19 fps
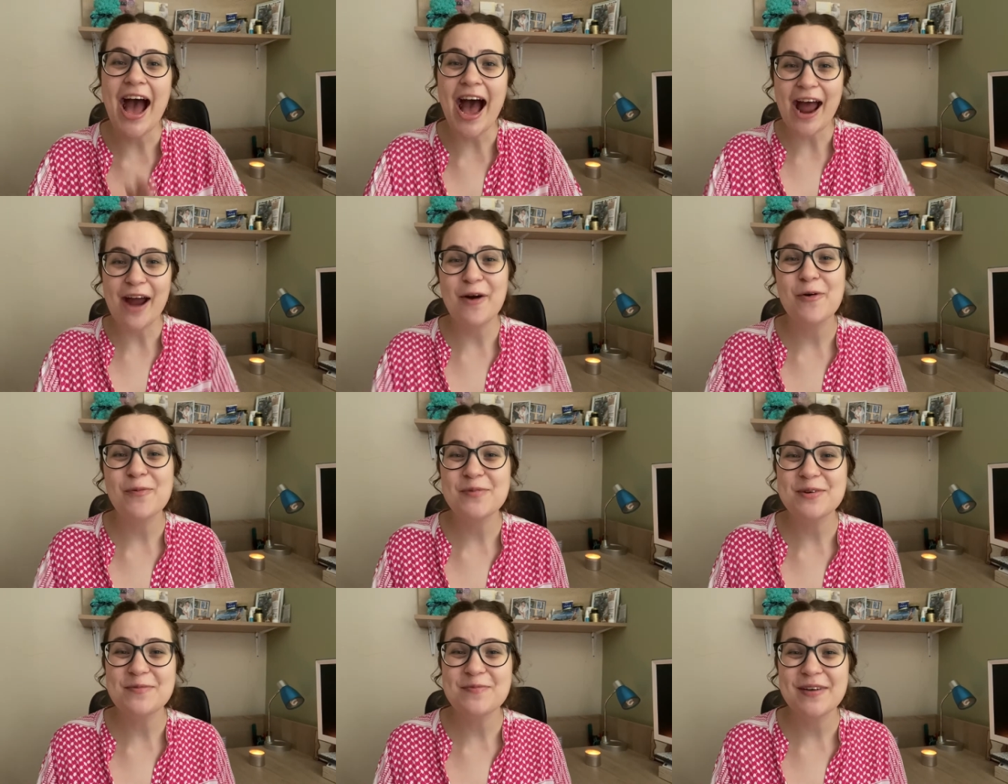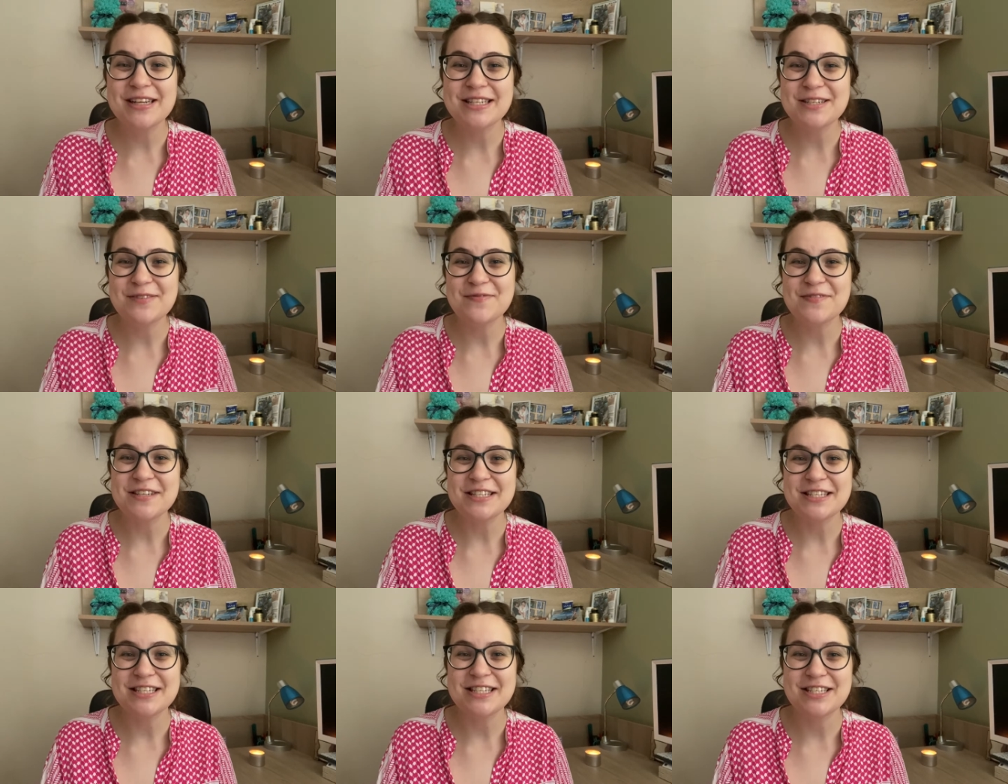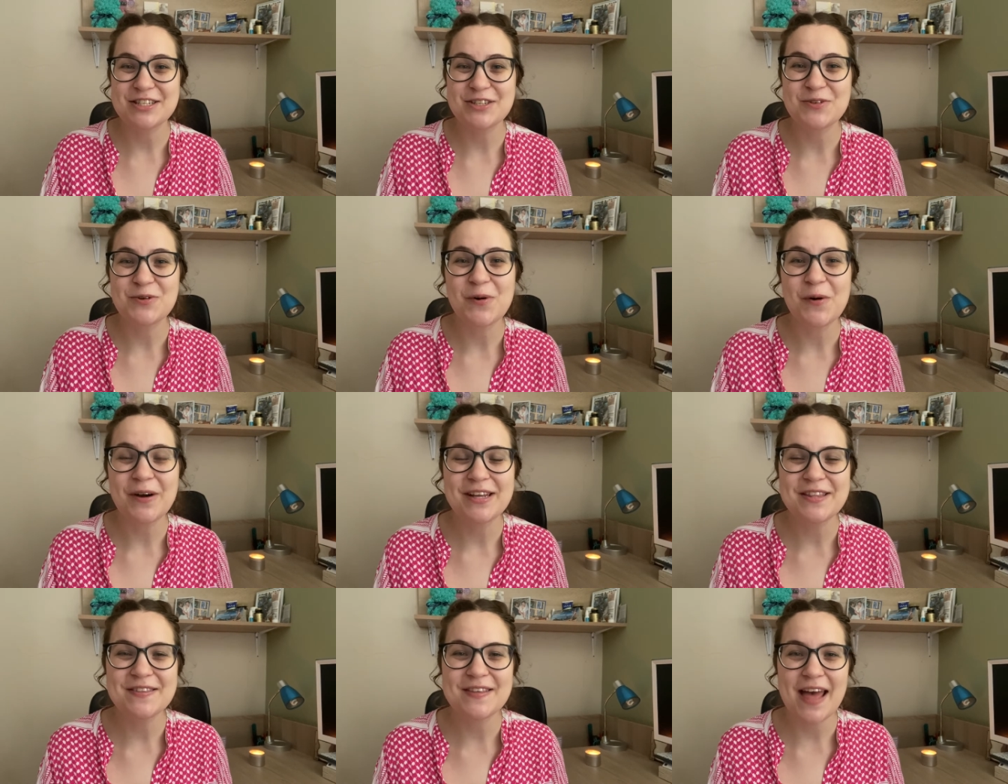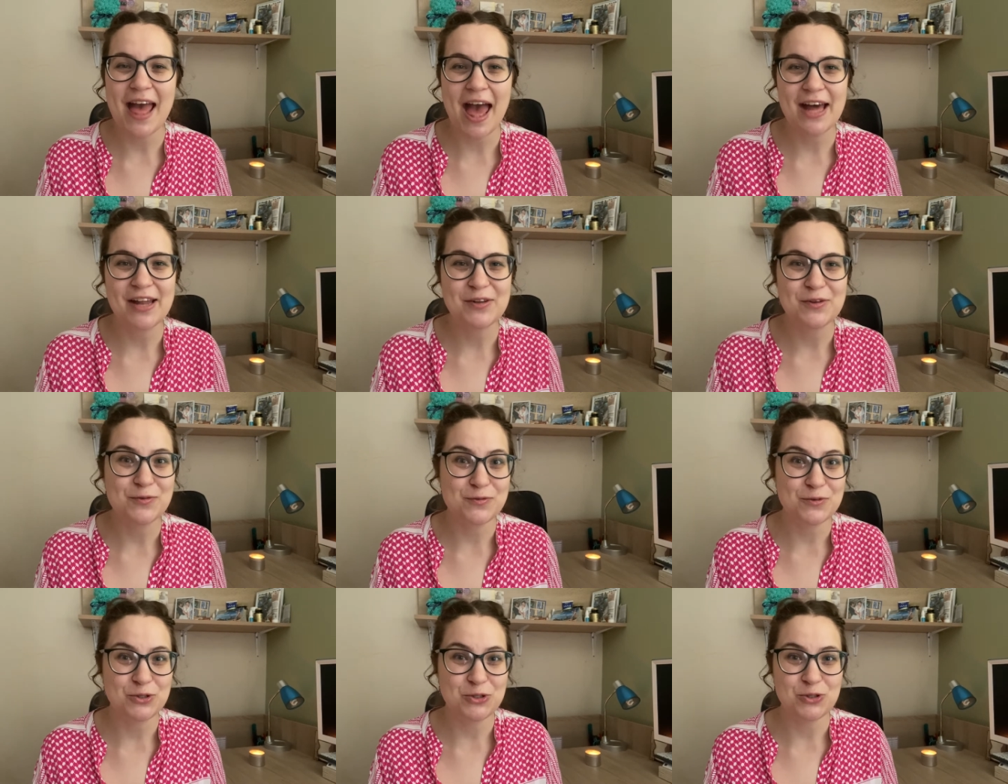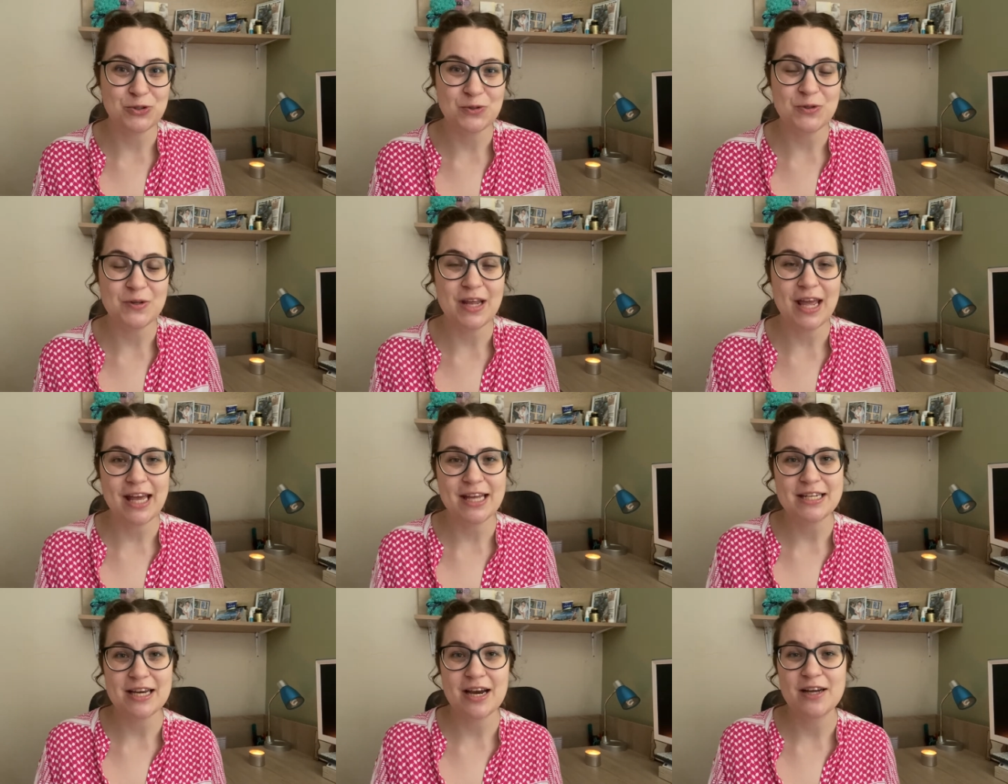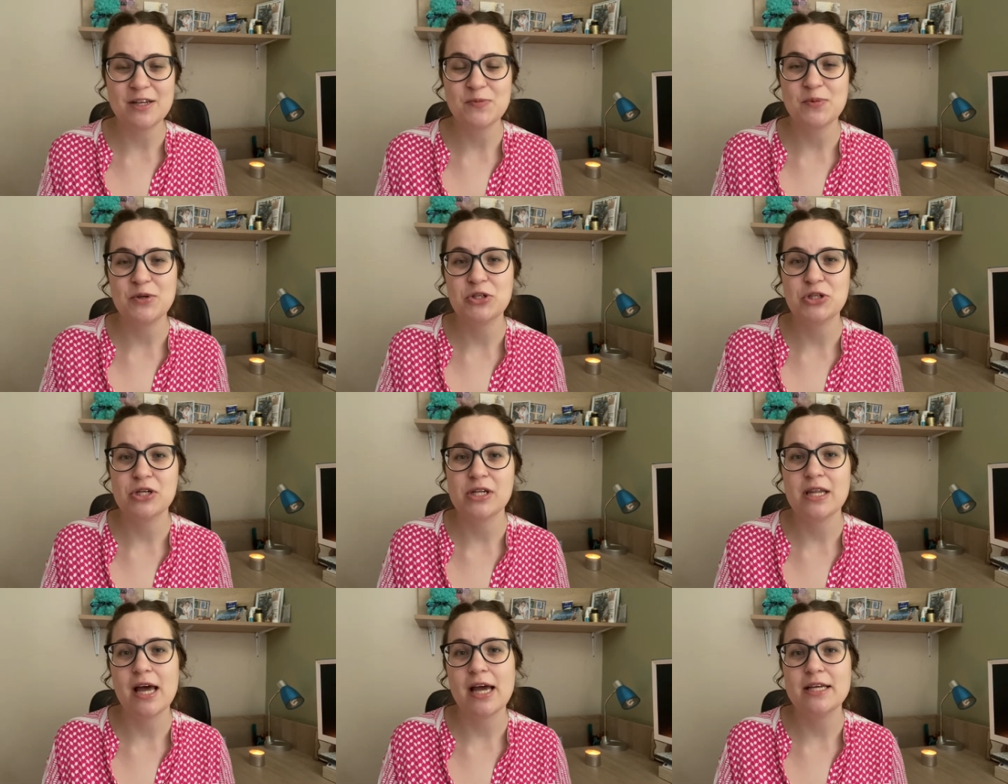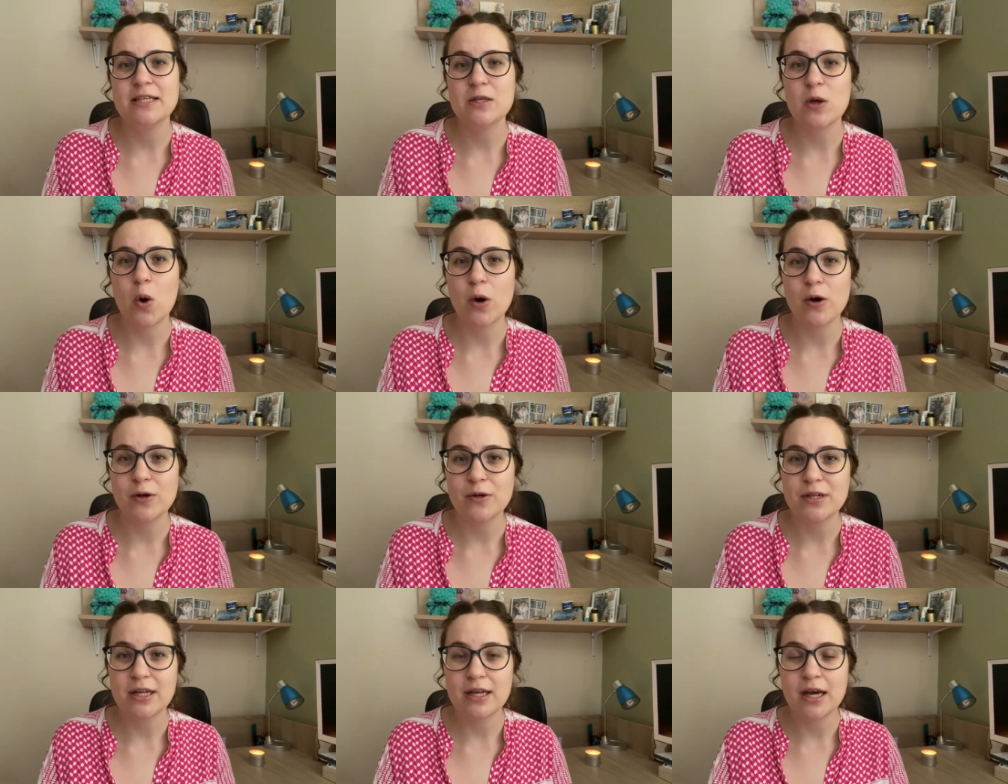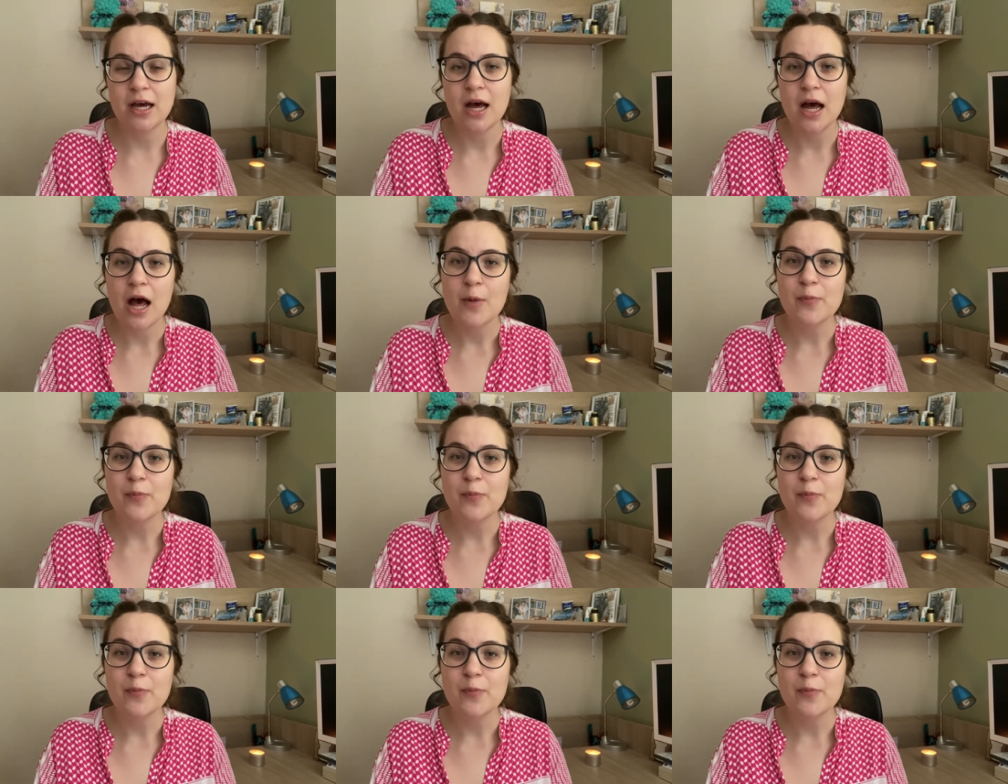I opened my TPT store in the end of June and I specialize on uh,